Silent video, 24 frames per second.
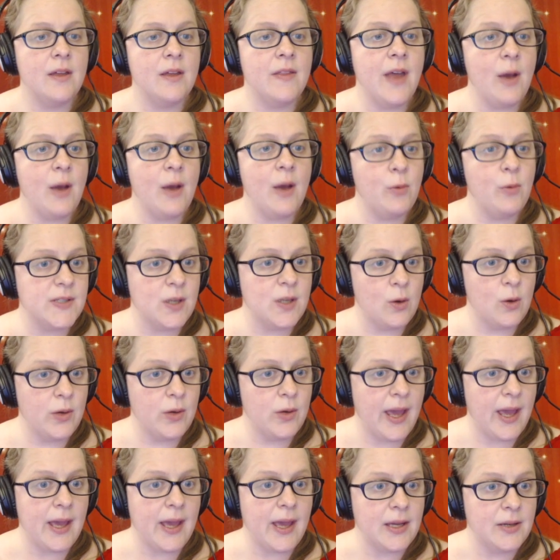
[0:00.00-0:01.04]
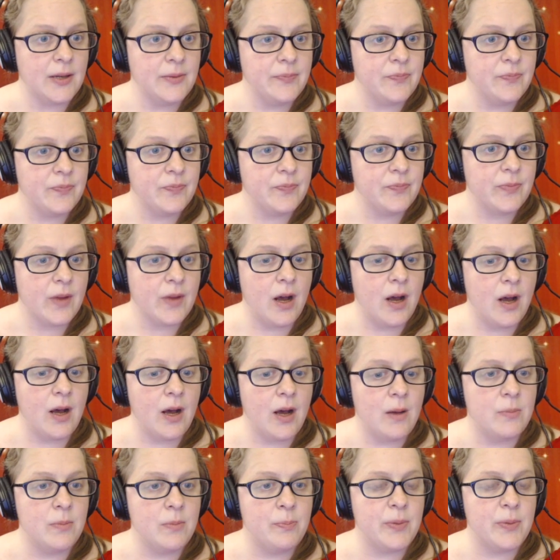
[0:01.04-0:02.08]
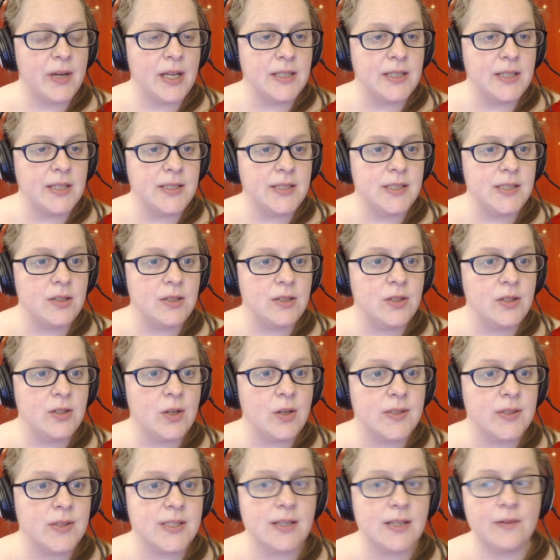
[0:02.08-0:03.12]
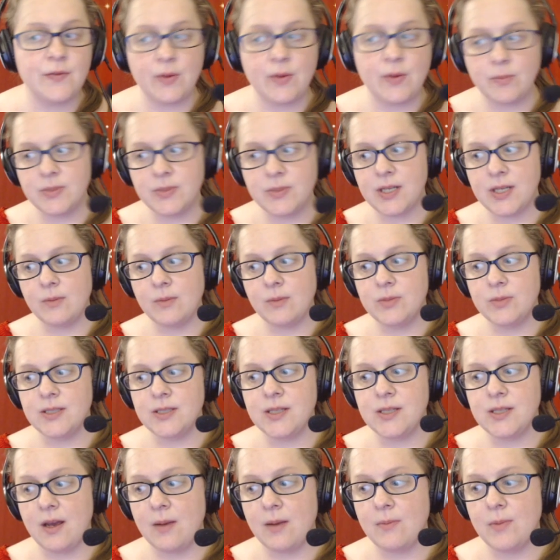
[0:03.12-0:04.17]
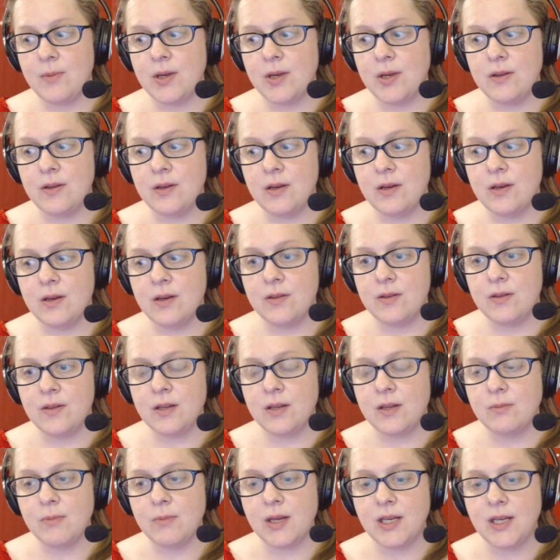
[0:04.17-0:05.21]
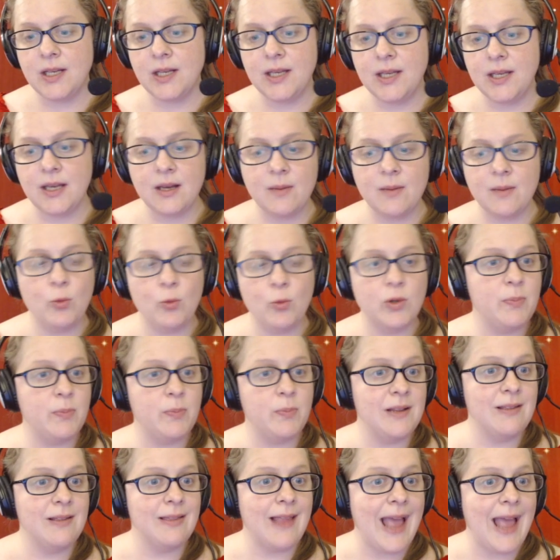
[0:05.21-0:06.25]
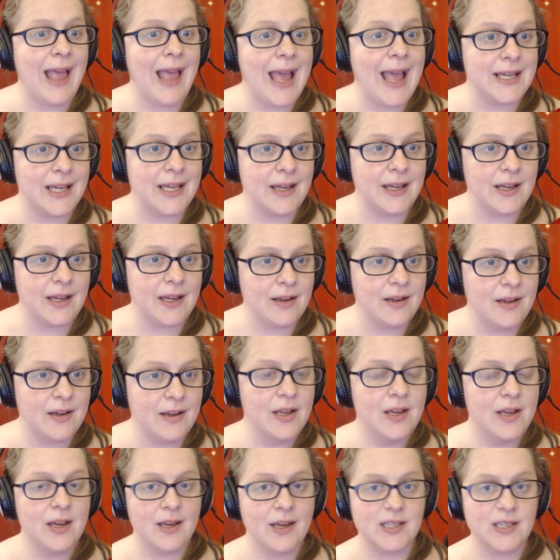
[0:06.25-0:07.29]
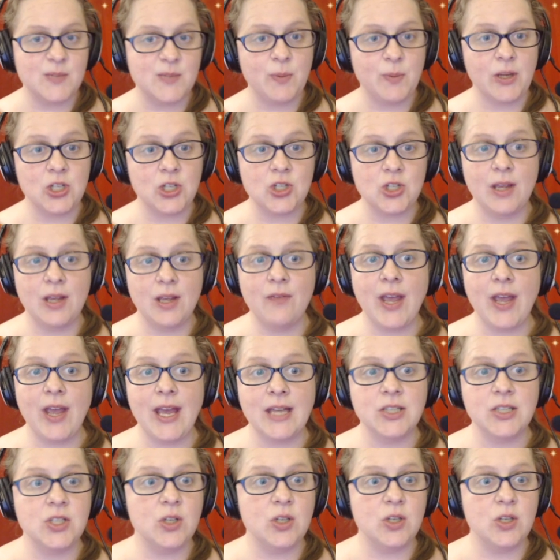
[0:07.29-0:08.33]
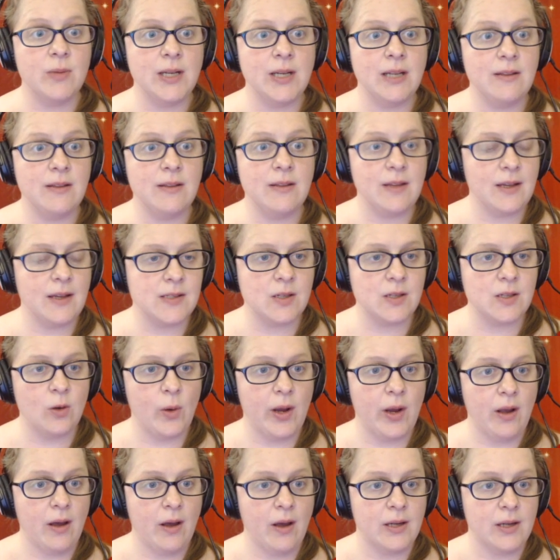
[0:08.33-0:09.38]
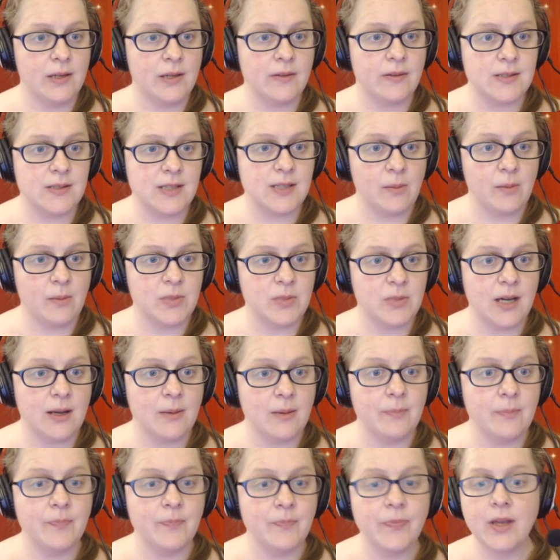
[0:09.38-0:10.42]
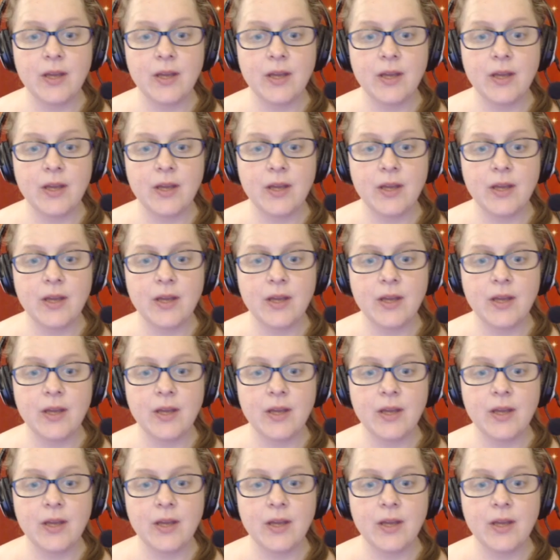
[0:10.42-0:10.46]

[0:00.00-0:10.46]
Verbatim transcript: That was okay, um, but I did notice that from time to time uh, uh, that ManyCam would be lagging, especially if I had too many things going on at the same time.